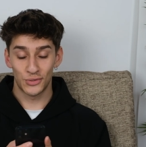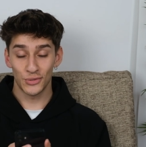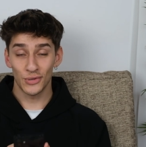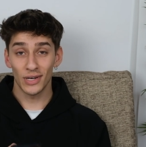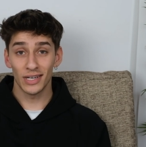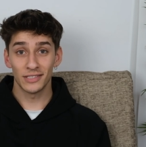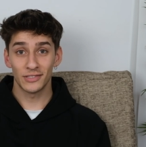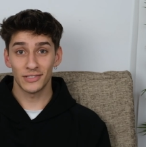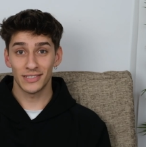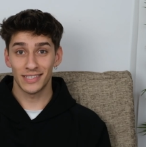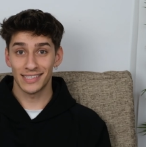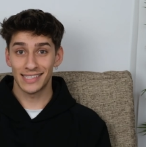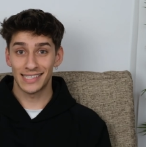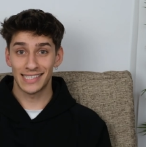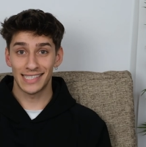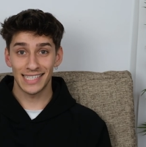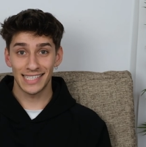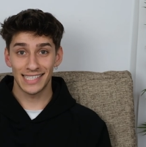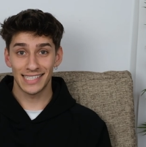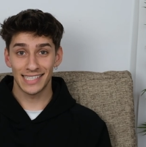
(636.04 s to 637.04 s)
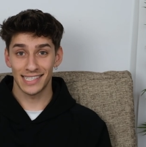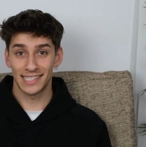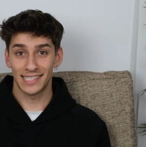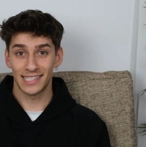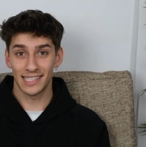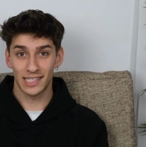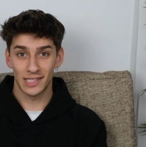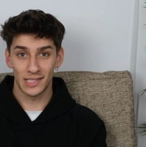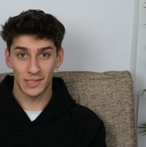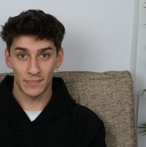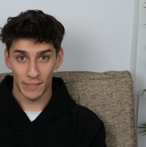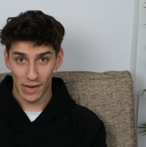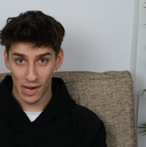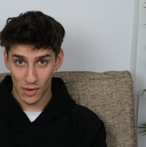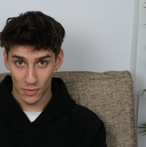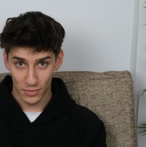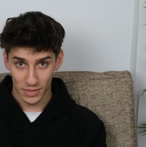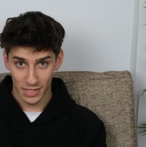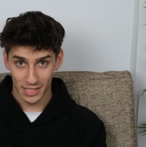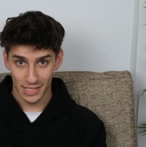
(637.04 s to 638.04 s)
266
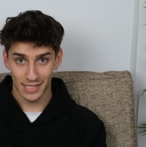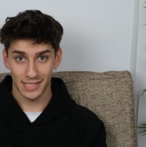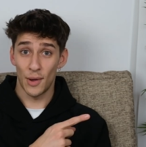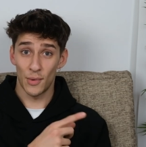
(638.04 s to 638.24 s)
pounds.